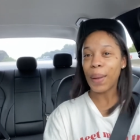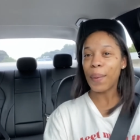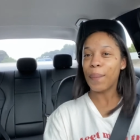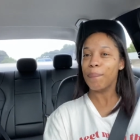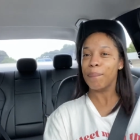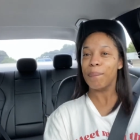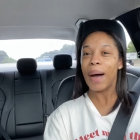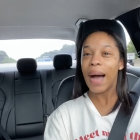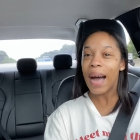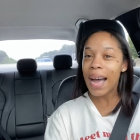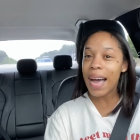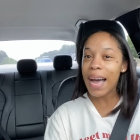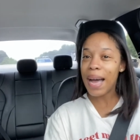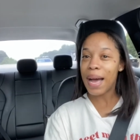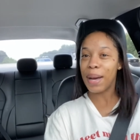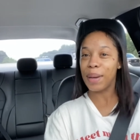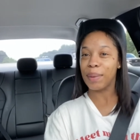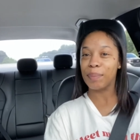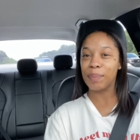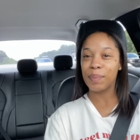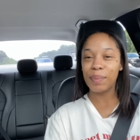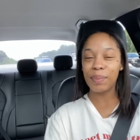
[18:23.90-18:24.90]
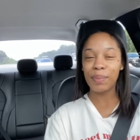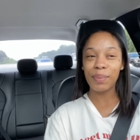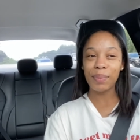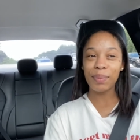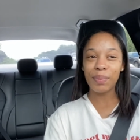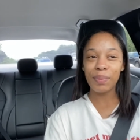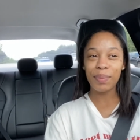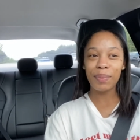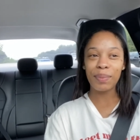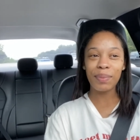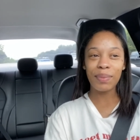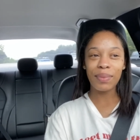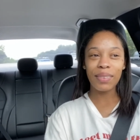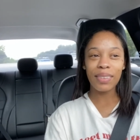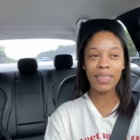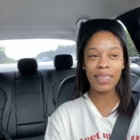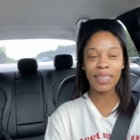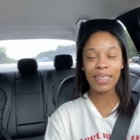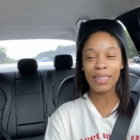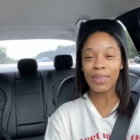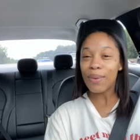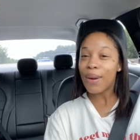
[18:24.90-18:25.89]

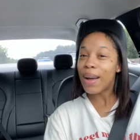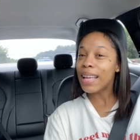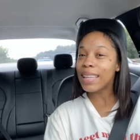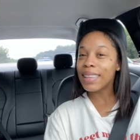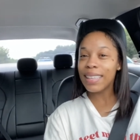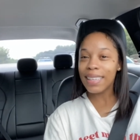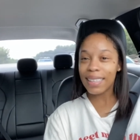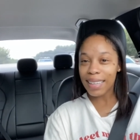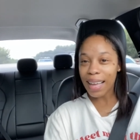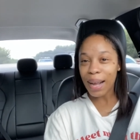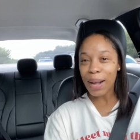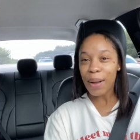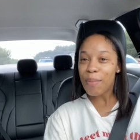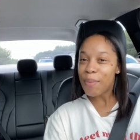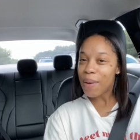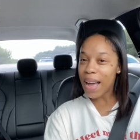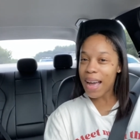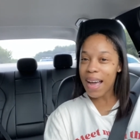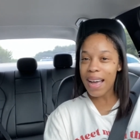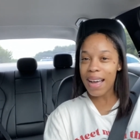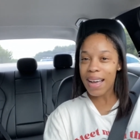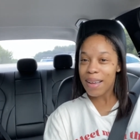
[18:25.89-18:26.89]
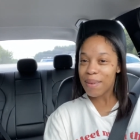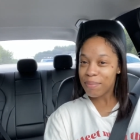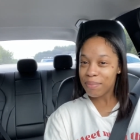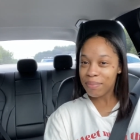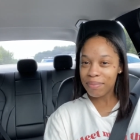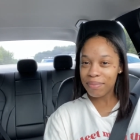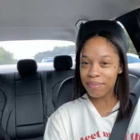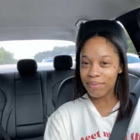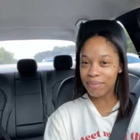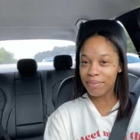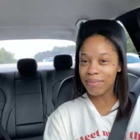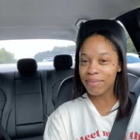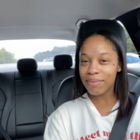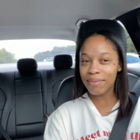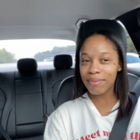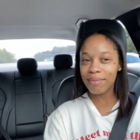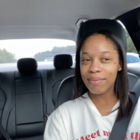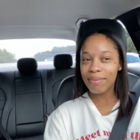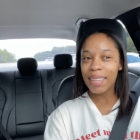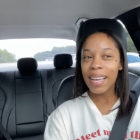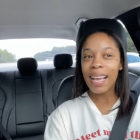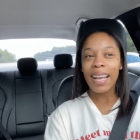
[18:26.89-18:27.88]
mom. Do I look like a mom?
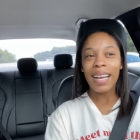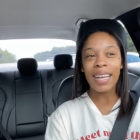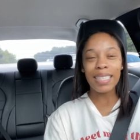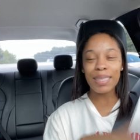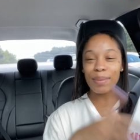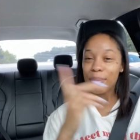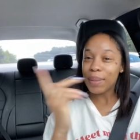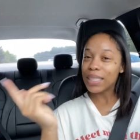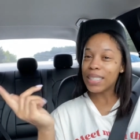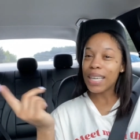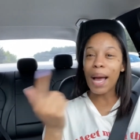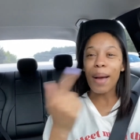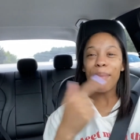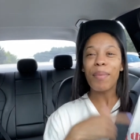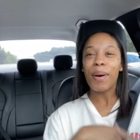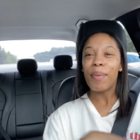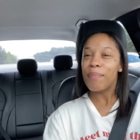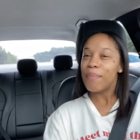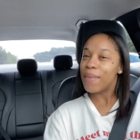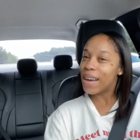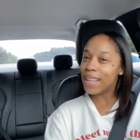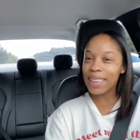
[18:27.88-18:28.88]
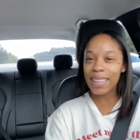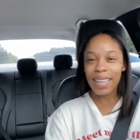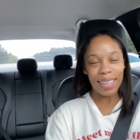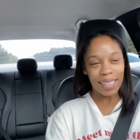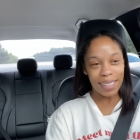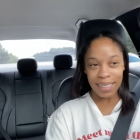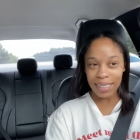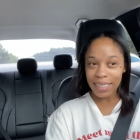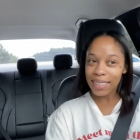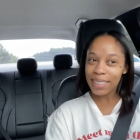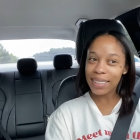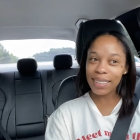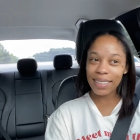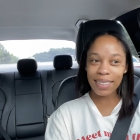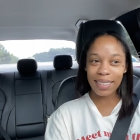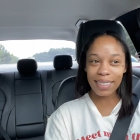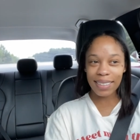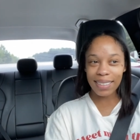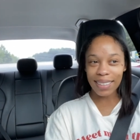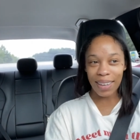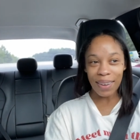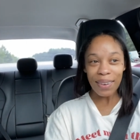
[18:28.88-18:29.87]
Because I'm a mother,
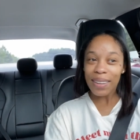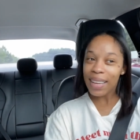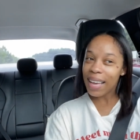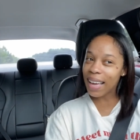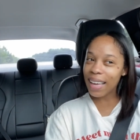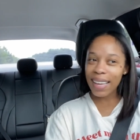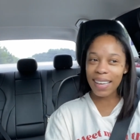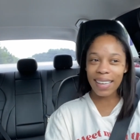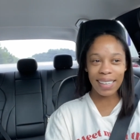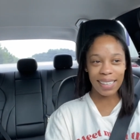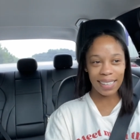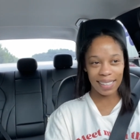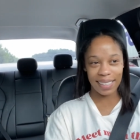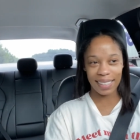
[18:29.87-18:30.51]
okay?